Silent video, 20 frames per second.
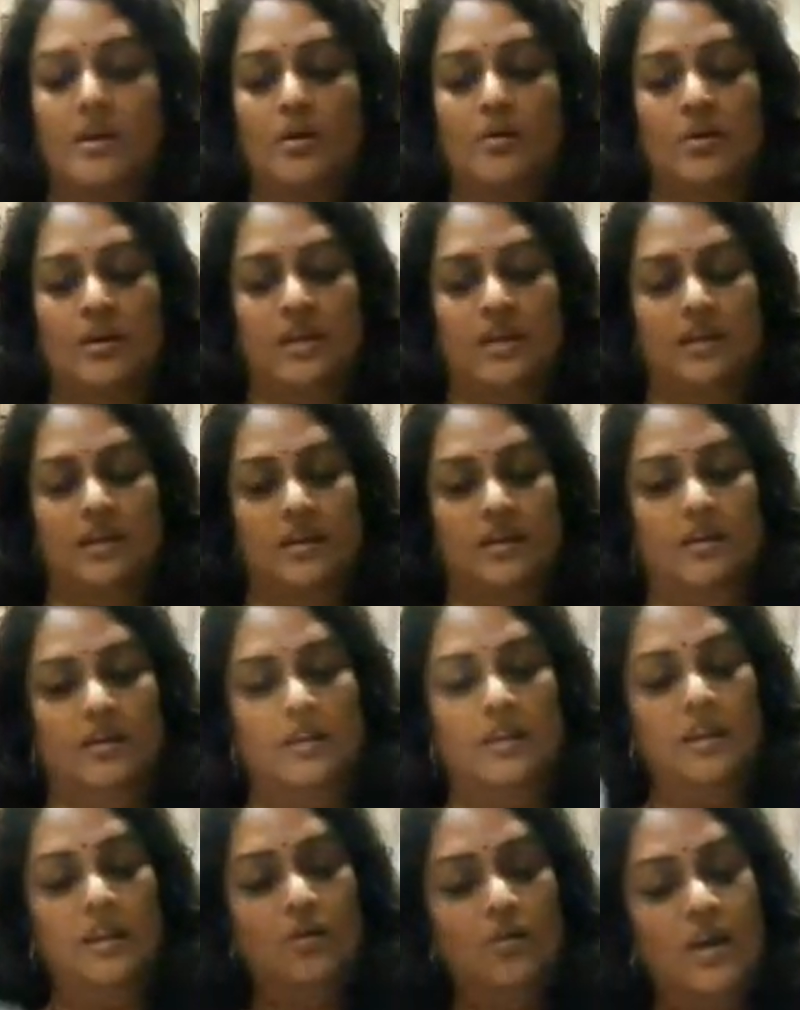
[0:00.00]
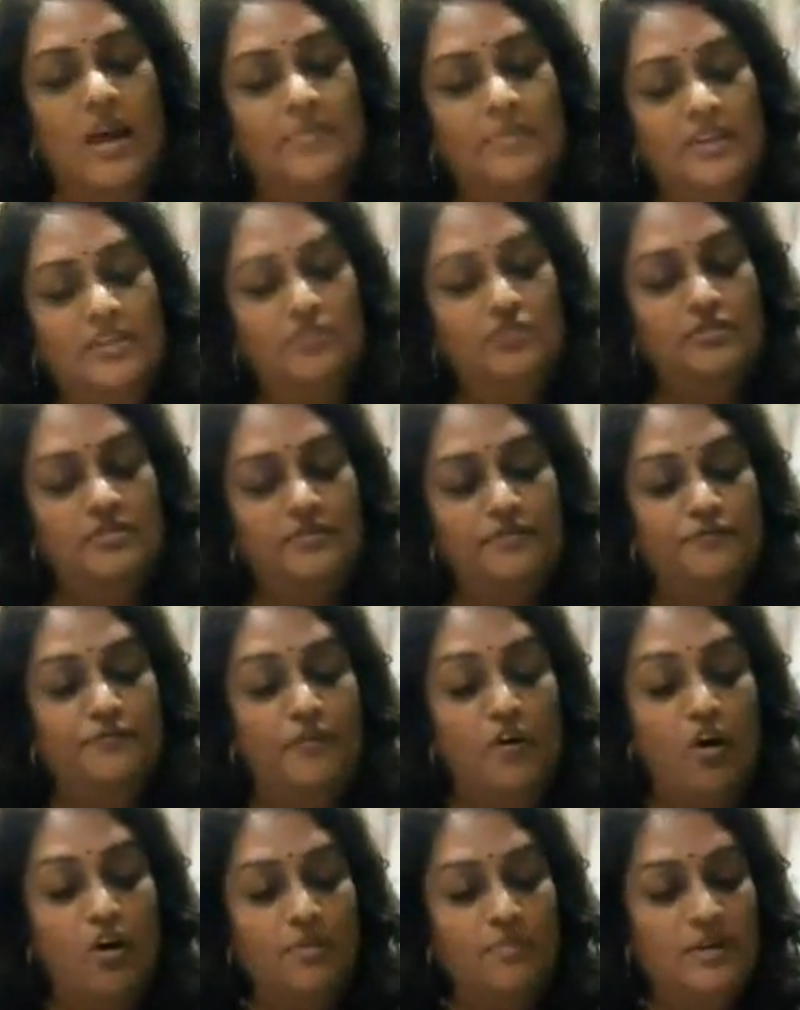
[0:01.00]
Okay, now coming to the
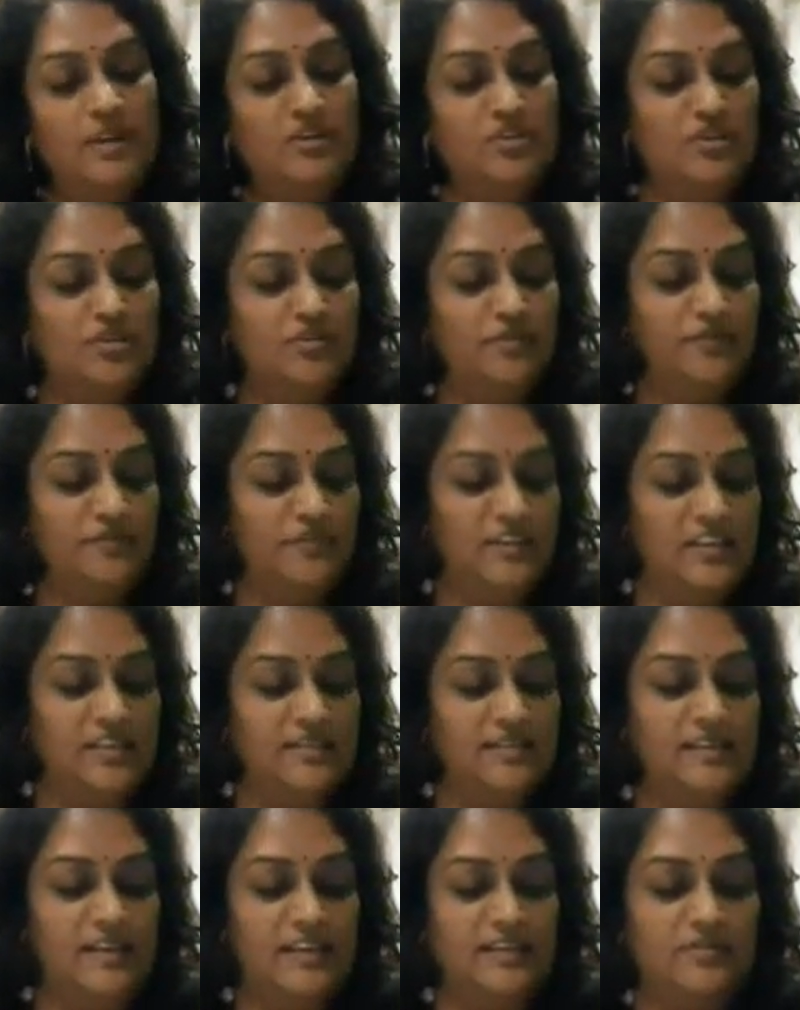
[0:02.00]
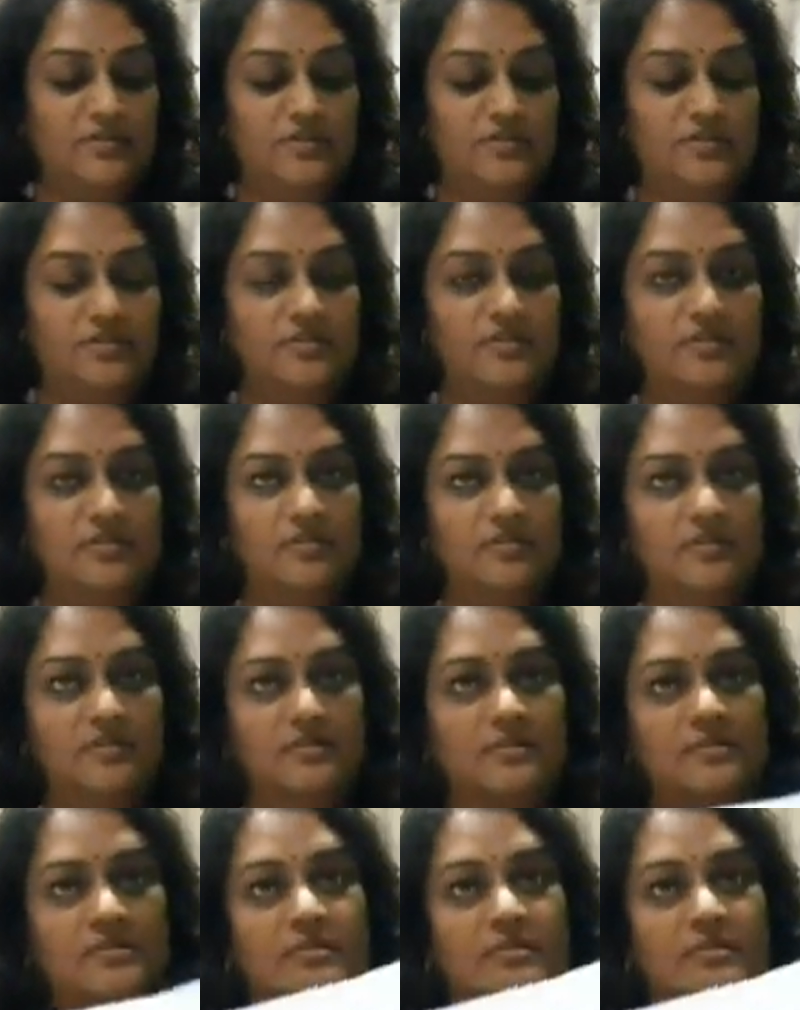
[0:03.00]
formation of these letters.